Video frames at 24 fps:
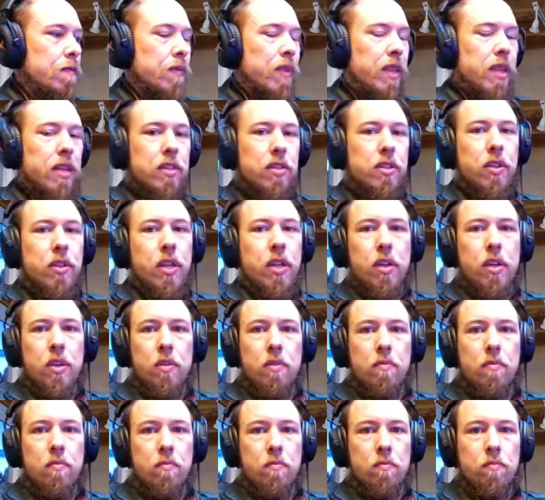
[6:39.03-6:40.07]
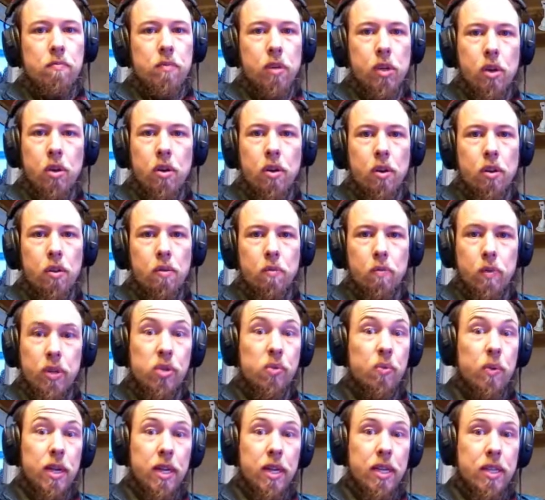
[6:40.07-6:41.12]
so that you can recall which
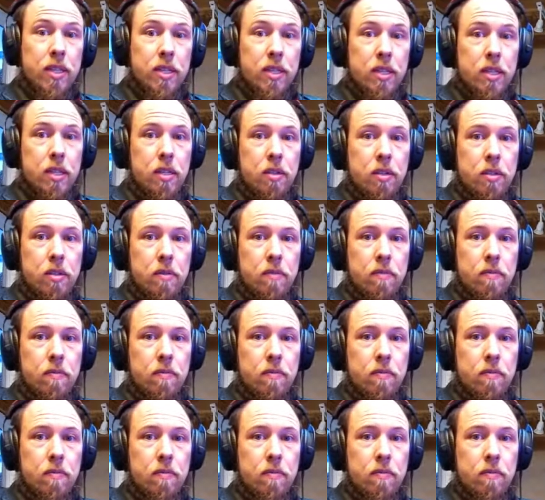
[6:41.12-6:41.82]
one it is that you're.